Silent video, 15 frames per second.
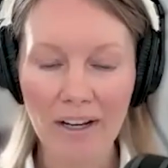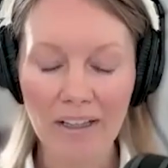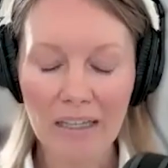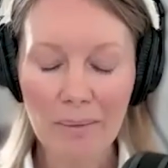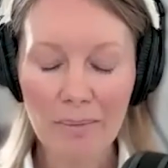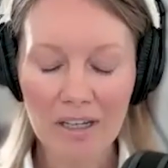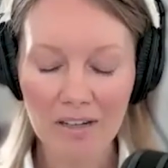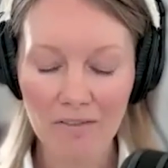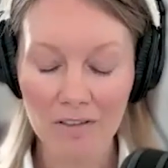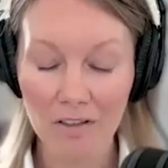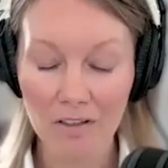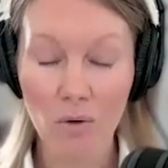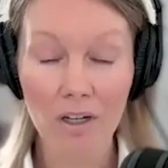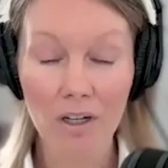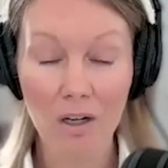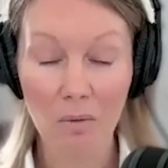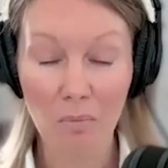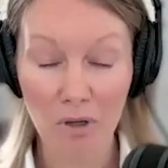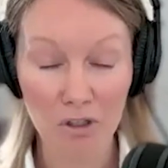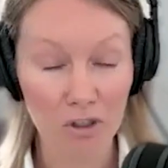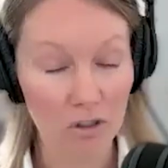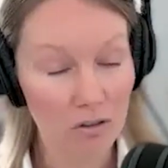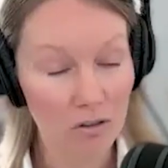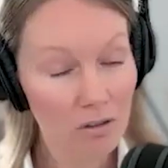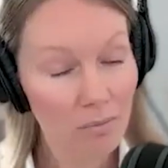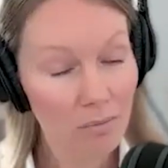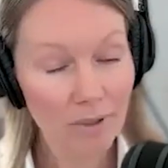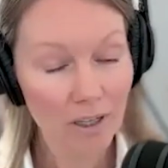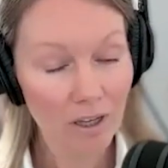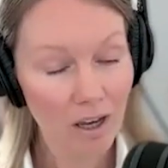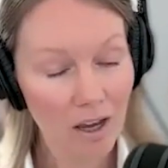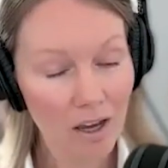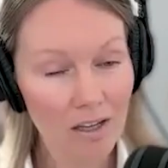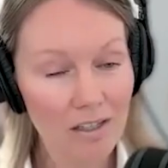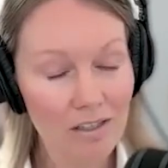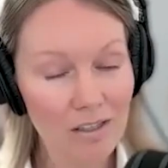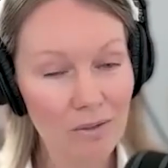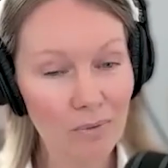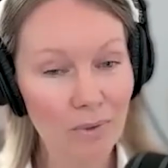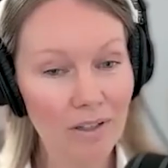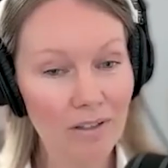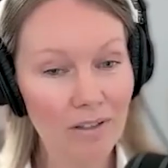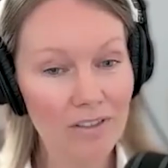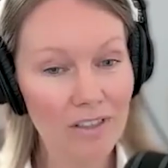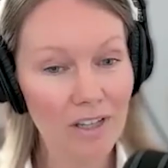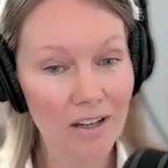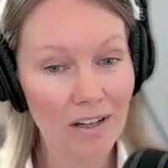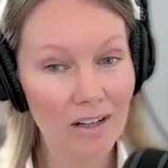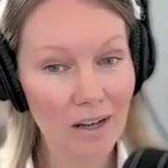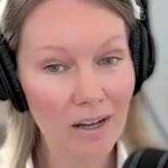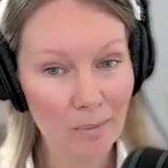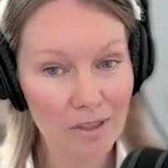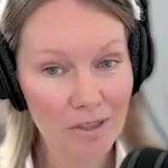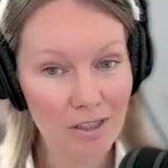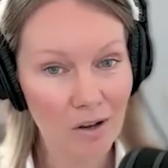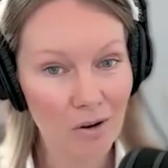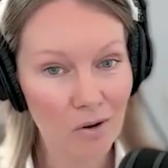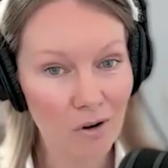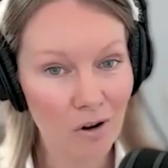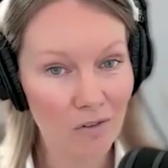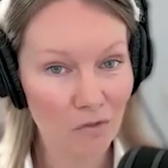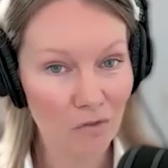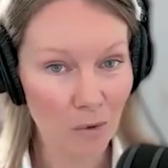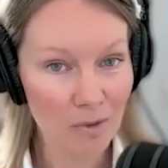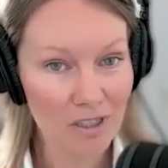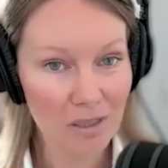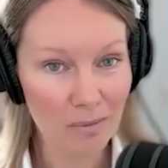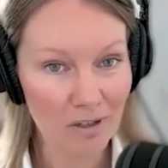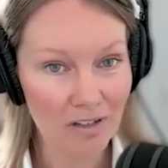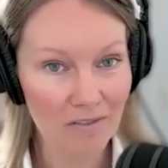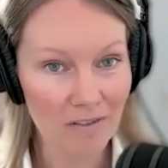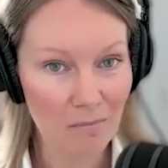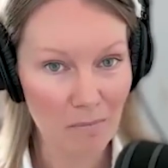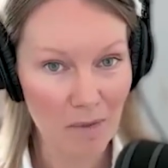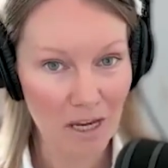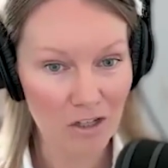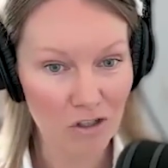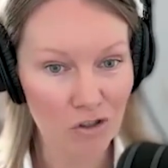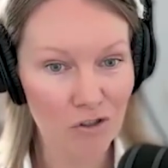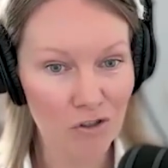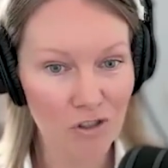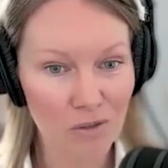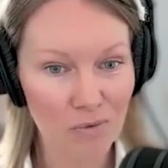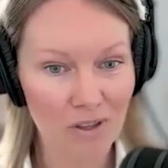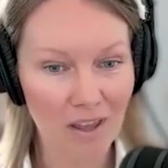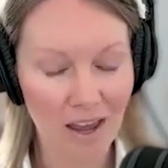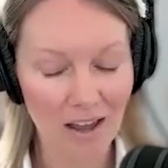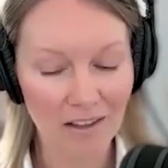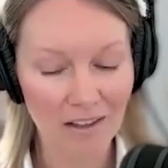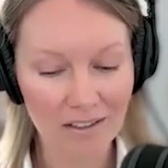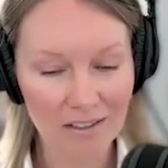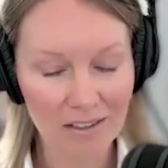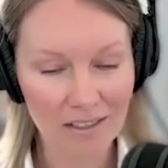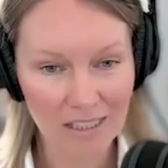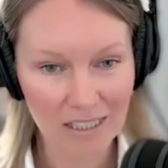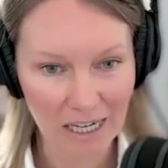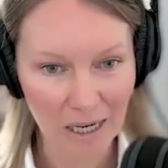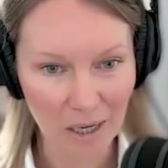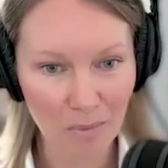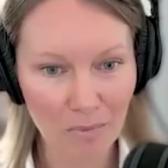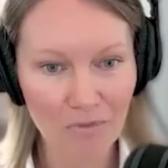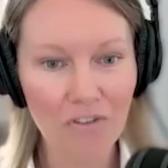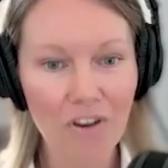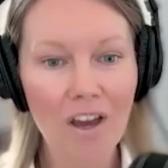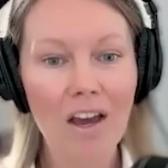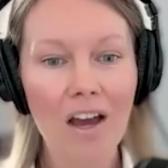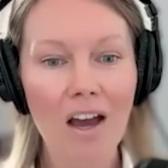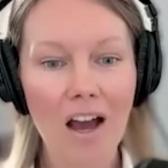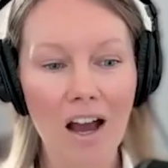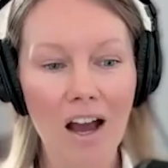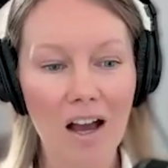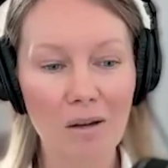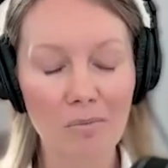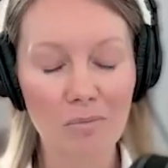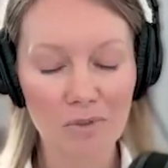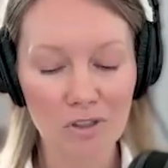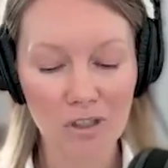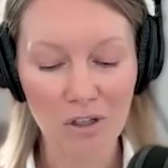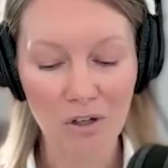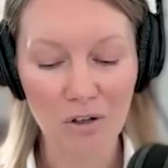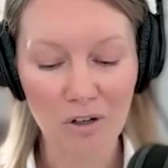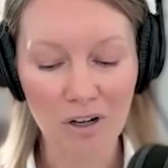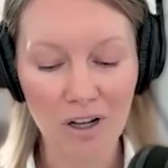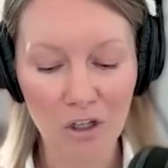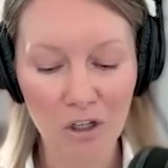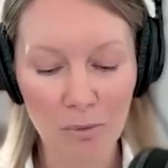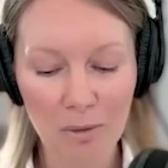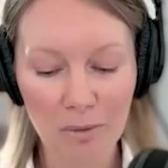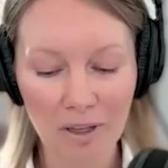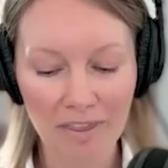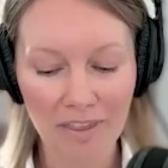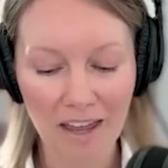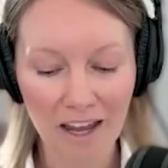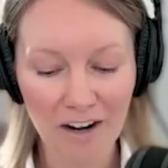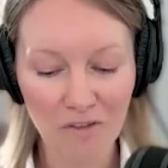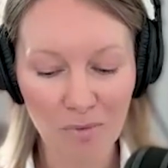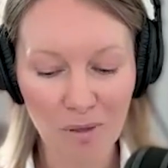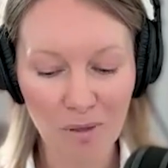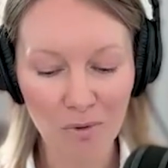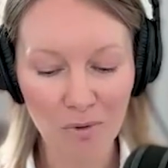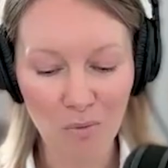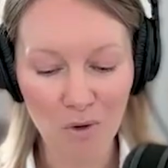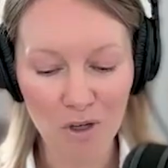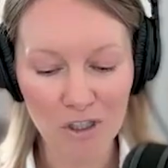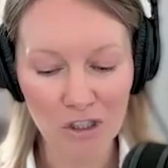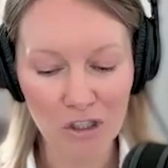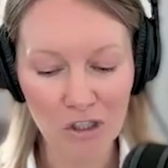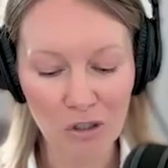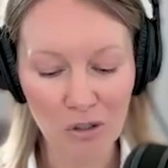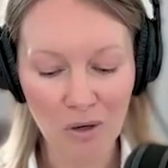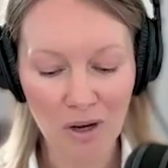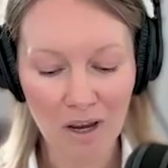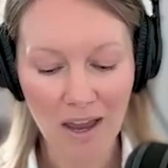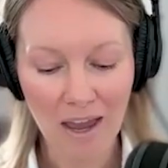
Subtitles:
Right. Let me give a quick commercial because we've done an episode on pharmacy benefit managers with Alex Stampf to learn a little bit about that if people want to.